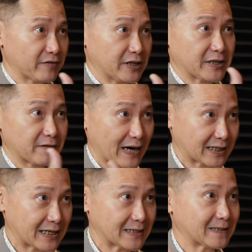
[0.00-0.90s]
of
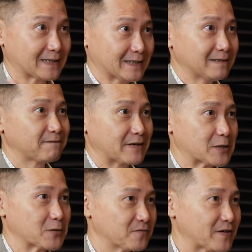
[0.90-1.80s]
interacting face
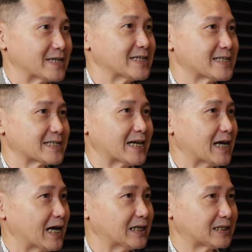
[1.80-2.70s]
to face,
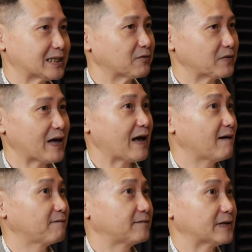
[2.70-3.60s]
and we
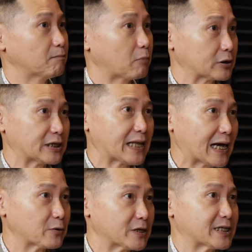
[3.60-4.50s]
have body
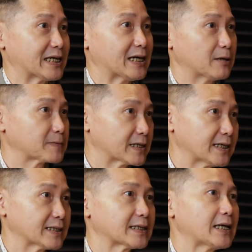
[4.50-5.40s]
language that helps
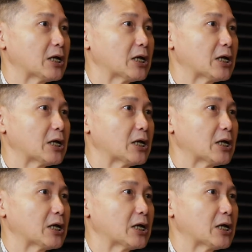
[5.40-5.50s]
us.